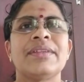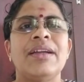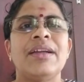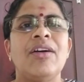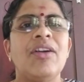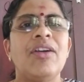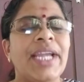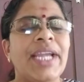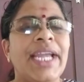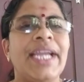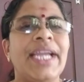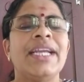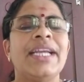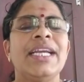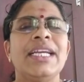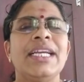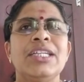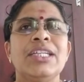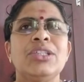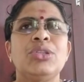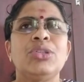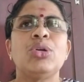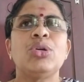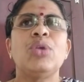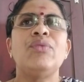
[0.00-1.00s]
Okay,
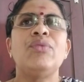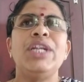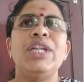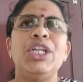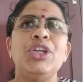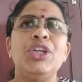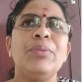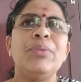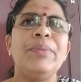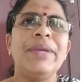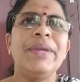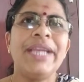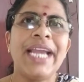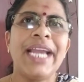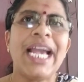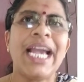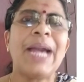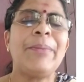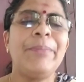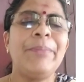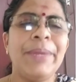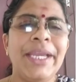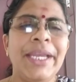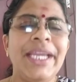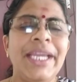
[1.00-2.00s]
so will you be
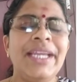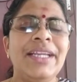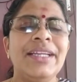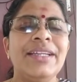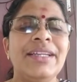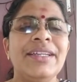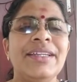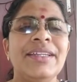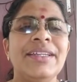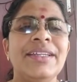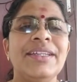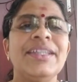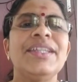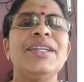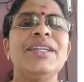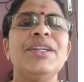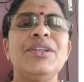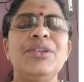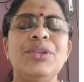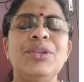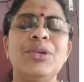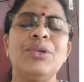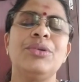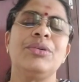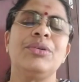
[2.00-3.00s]
happy?
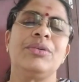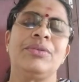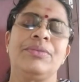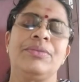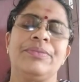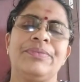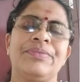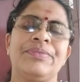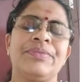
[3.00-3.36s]
No.